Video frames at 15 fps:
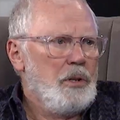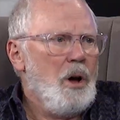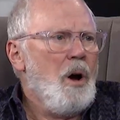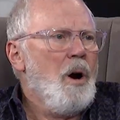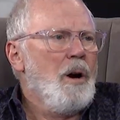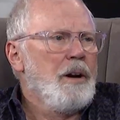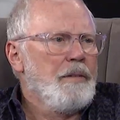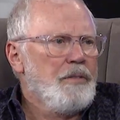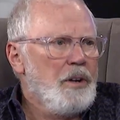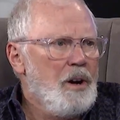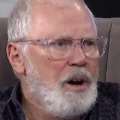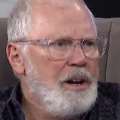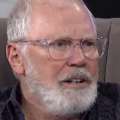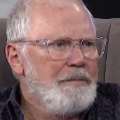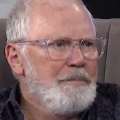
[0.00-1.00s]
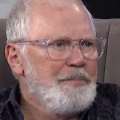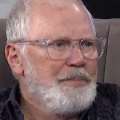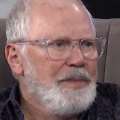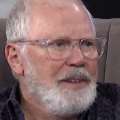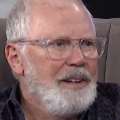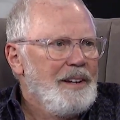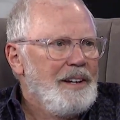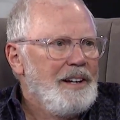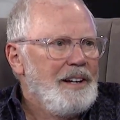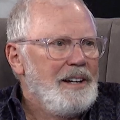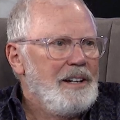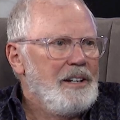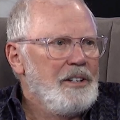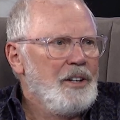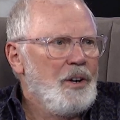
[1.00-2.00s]
to the heart of God.
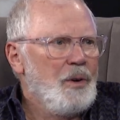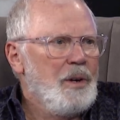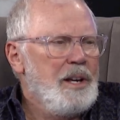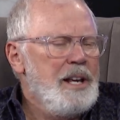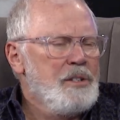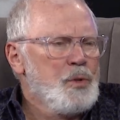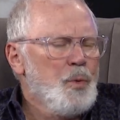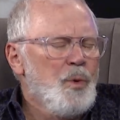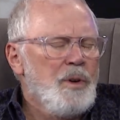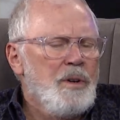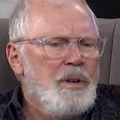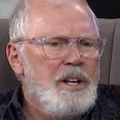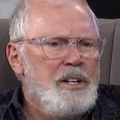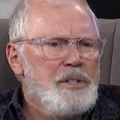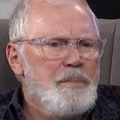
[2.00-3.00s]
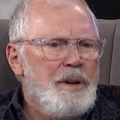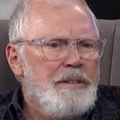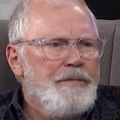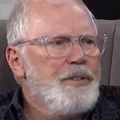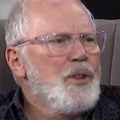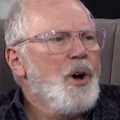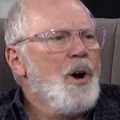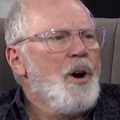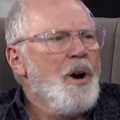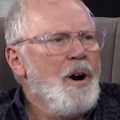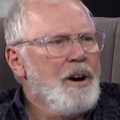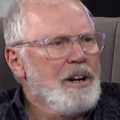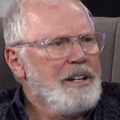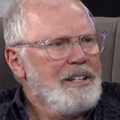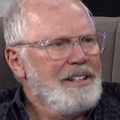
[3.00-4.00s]
You know, His Word is meant for the
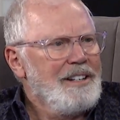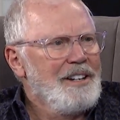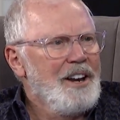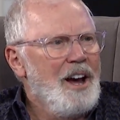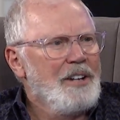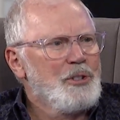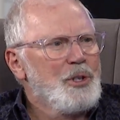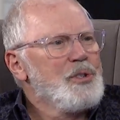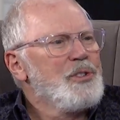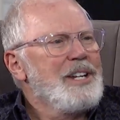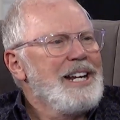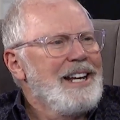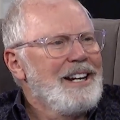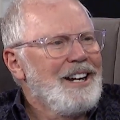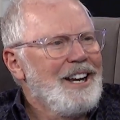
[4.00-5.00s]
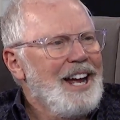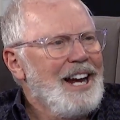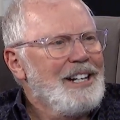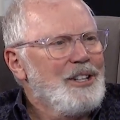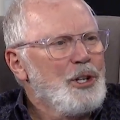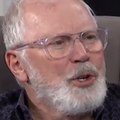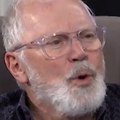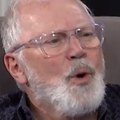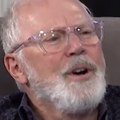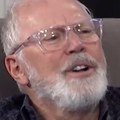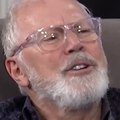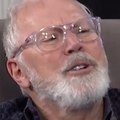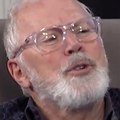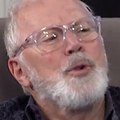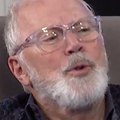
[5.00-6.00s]
heart, not just the intellect. The door
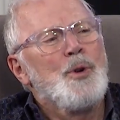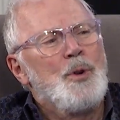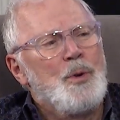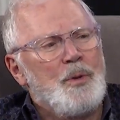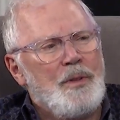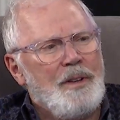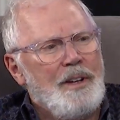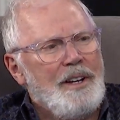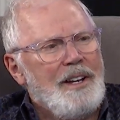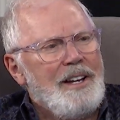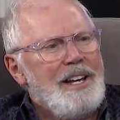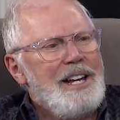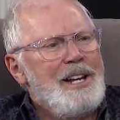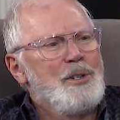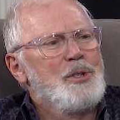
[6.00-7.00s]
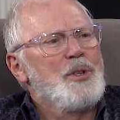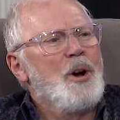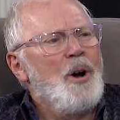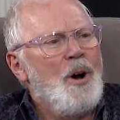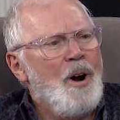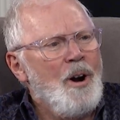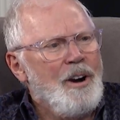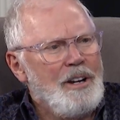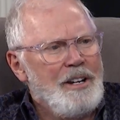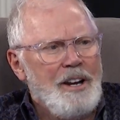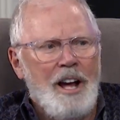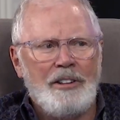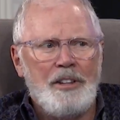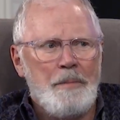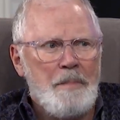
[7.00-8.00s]
to truth is the heart,
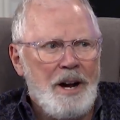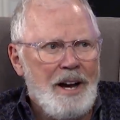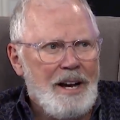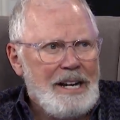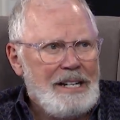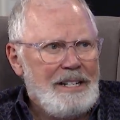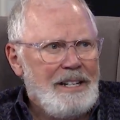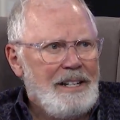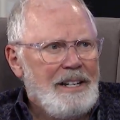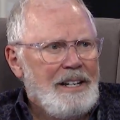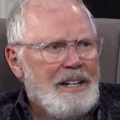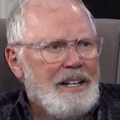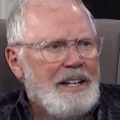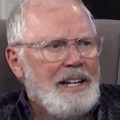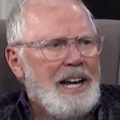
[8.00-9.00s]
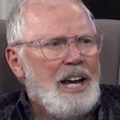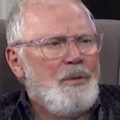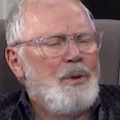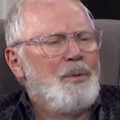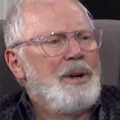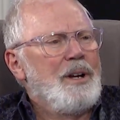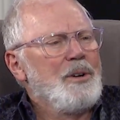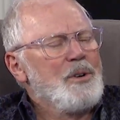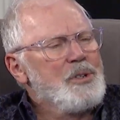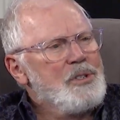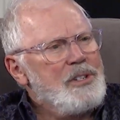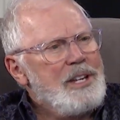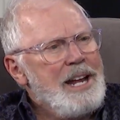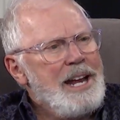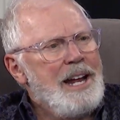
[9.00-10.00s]
not the mind. Right. And when we
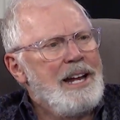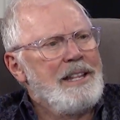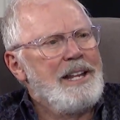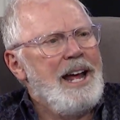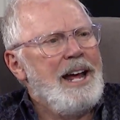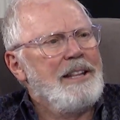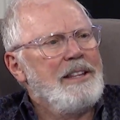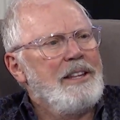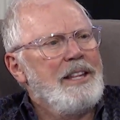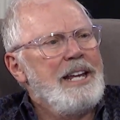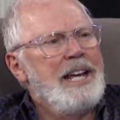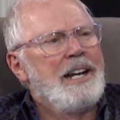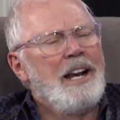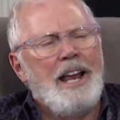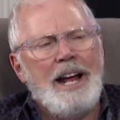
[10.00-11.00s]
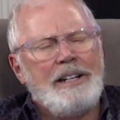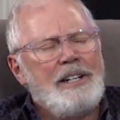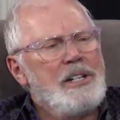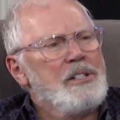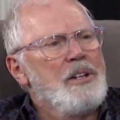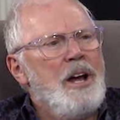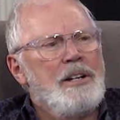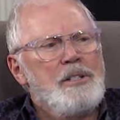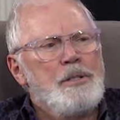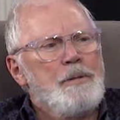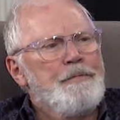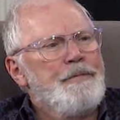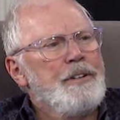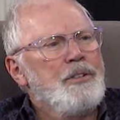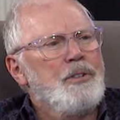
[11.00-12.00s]
understand that, that the intellect is not
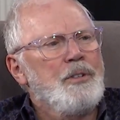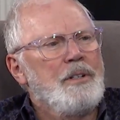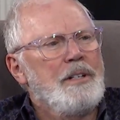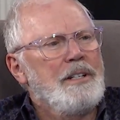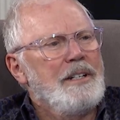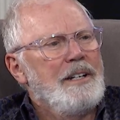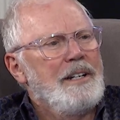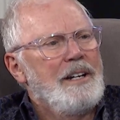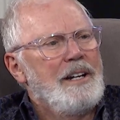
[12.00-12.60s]
sufficient